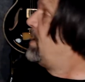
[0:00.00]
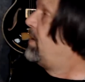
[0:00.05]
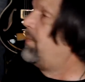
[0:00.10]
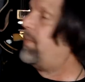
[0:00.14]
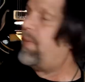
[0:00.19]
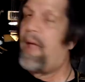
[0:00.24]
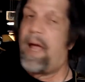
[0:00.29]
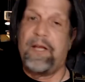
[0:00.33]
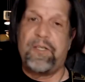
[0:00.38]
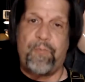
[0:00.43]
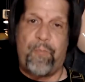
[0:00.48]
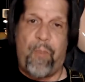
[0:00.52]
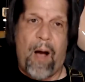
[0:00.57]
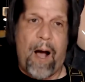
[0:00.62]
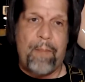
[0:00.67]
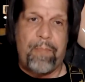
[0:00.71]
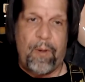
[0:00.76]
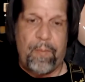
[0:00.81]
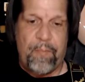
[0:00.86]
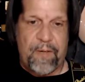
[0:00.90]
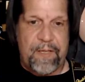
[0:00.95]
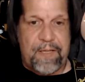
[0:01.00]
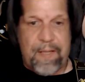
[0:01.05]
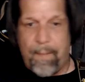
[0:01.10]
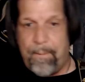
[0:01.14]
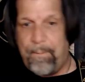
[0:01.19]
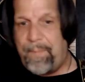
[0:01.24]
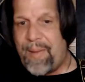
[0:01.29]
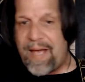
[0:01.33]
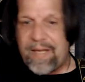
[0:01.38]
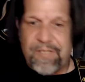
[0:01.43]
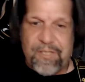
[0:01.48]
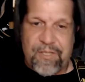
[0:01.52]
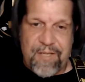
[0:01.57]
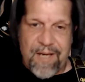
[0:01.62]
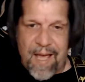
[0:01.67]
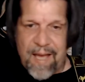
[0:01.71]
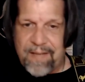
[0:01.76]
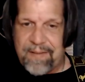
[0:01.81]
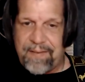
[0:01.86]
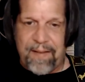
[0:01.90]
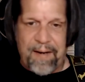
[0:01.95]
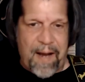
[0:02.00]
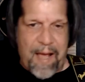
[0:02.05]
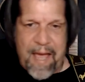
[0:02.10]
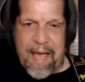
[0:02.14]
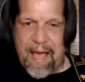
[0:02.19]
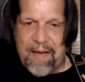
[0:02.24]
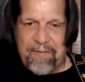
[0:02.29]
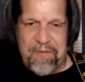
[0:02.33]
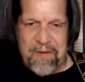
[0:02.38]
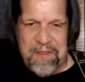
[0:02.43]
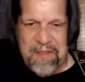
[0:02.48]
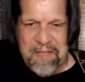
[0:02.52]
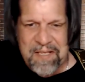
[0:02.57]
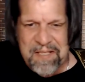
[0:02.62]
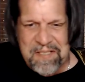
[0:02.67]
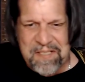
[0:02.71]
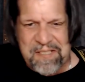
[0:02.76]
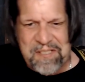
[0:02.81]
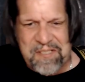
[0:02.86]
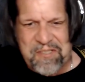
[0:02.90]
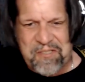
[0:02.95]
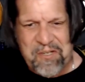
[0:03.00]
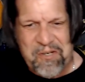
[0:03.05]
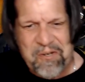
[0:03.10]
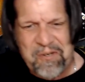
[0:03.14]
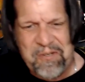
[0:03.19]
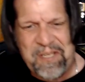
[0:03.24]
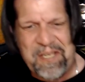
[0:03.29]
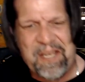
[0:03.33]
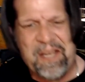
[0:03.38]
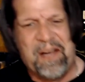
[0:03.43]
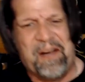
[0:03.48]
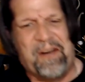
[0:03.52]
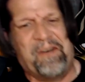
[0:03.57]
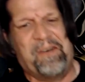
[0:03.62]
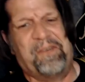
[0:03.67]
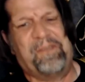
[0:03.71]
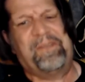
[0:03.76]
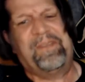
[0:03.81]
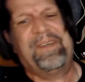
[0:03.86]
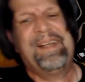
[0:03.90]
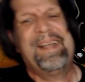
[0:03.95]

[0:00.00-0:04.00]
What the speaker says: That's probably the best neck that I have in this studio.